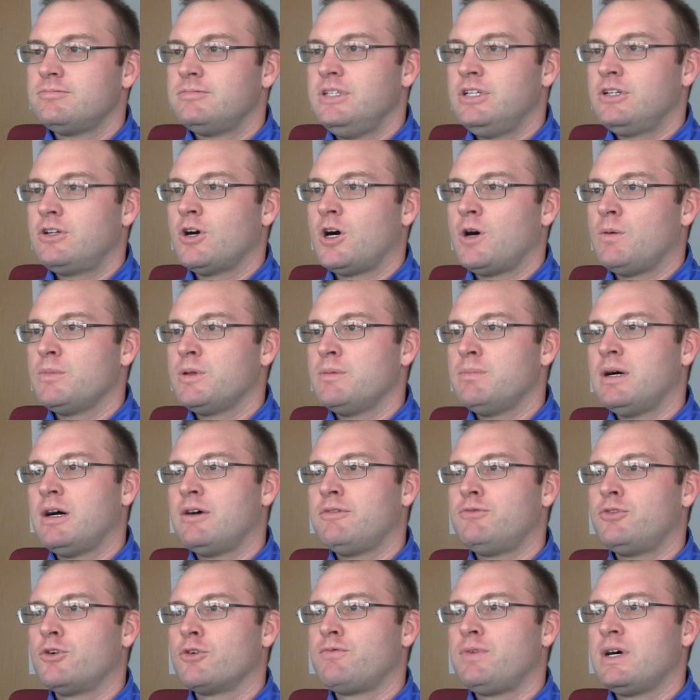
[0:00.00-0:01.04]
he called me
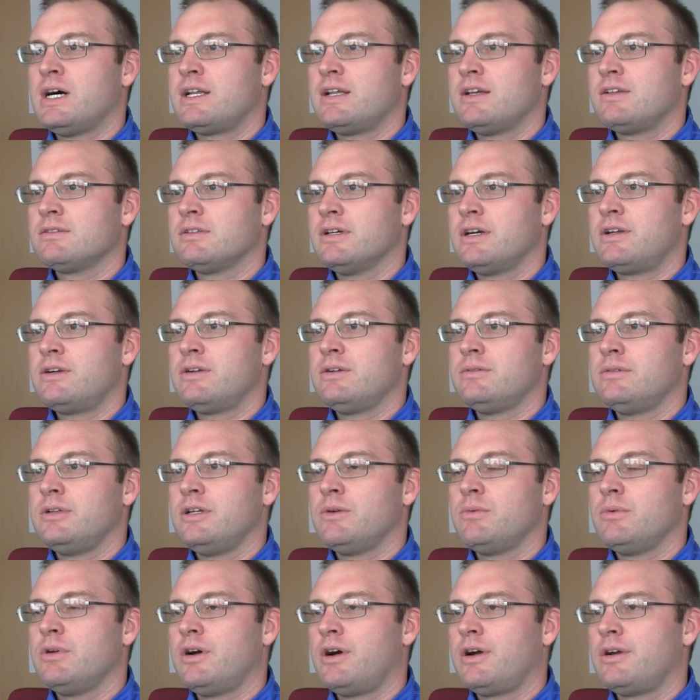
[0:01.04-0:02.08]
about 4 or 5 days later, and
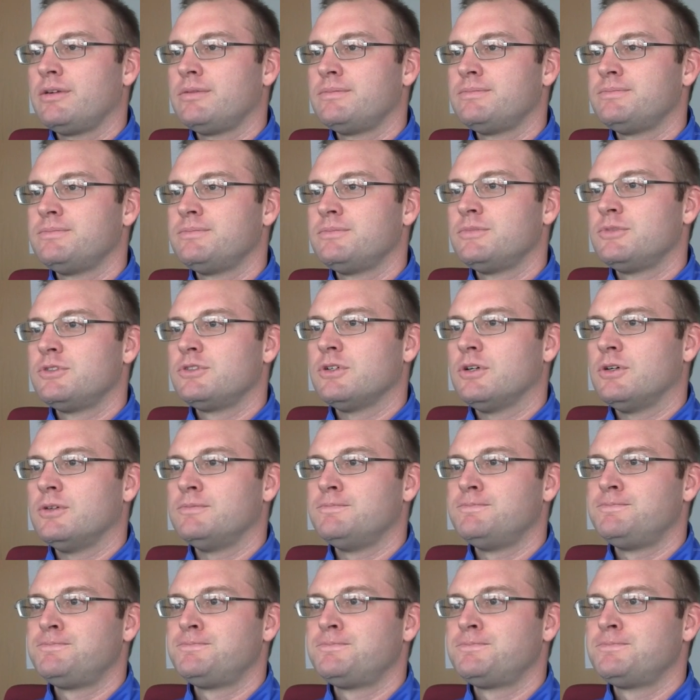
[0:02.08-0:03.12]
here we are. So